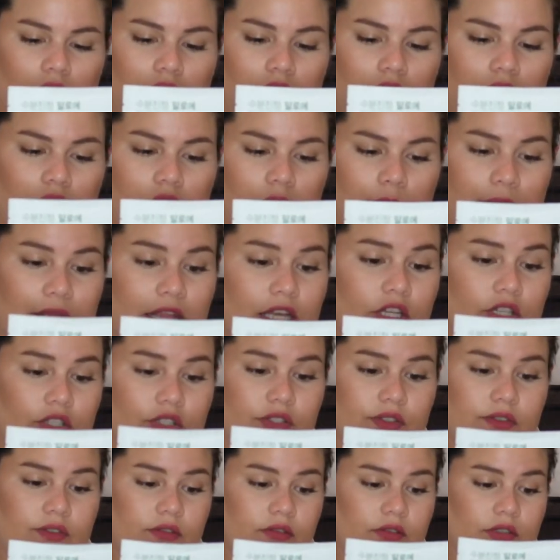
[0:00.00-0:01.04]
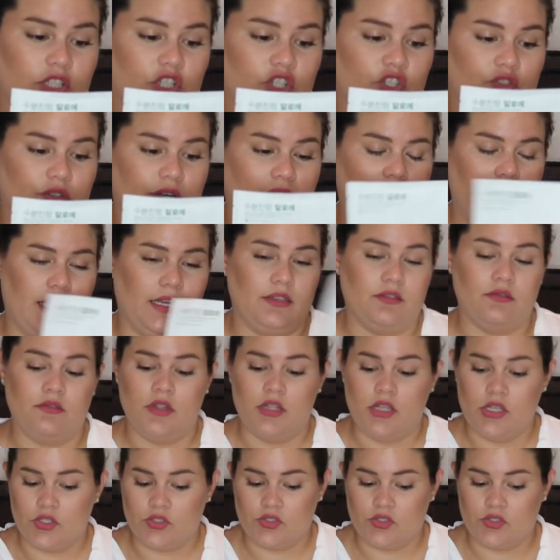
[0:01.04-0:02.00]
Uh, it looks great.